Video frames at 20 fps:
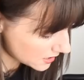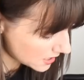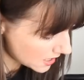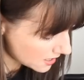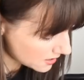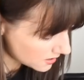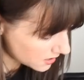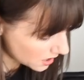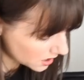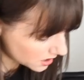
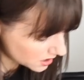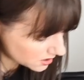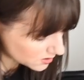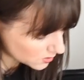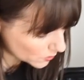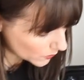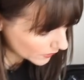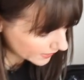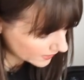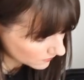there that I use
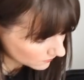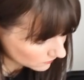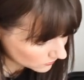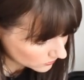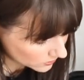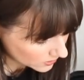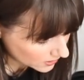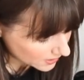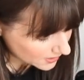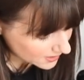quite a
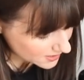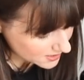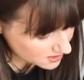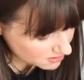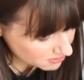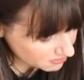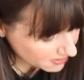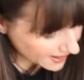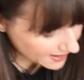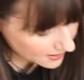lot. It's
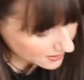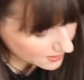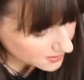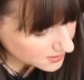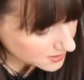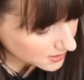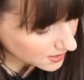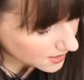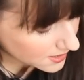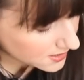great
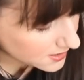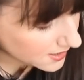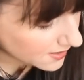because it has